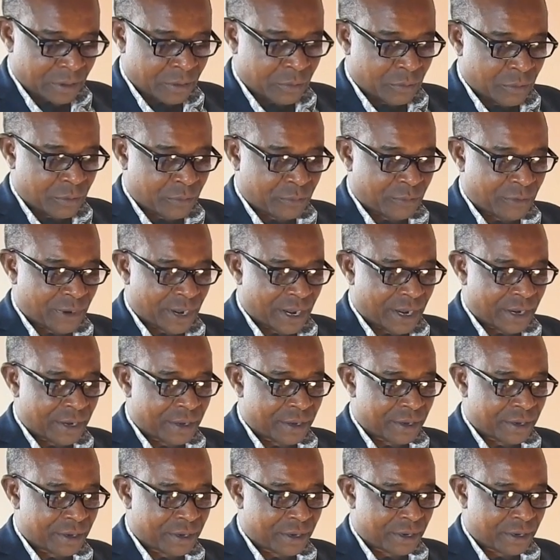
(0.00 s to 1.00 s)
we
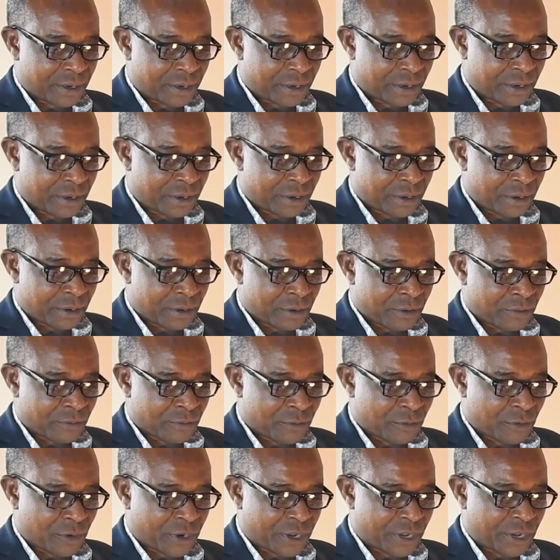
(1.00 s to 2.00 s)
find
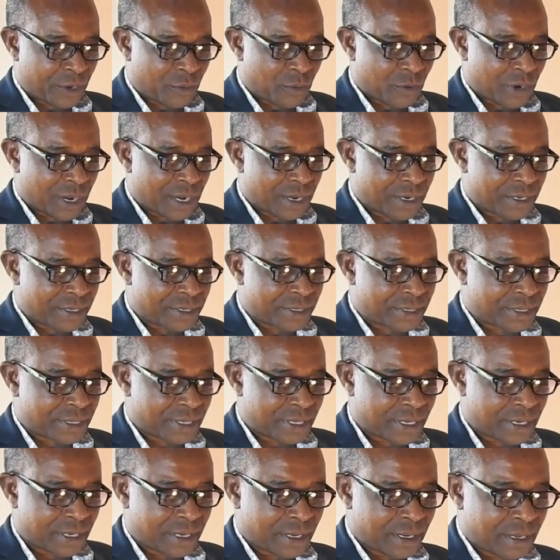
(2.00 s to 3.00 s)
4 key
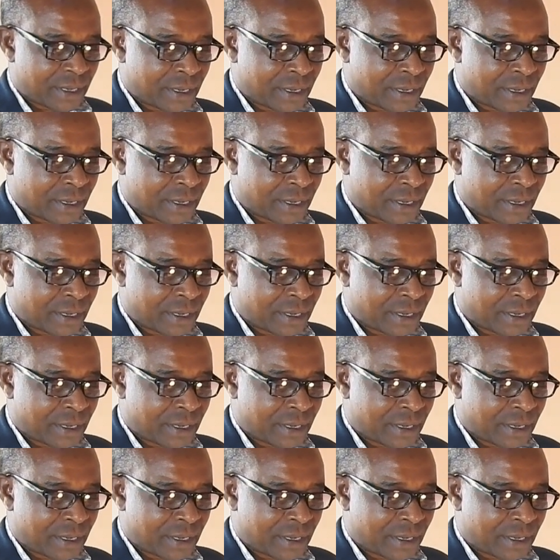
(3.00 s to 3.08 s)
words: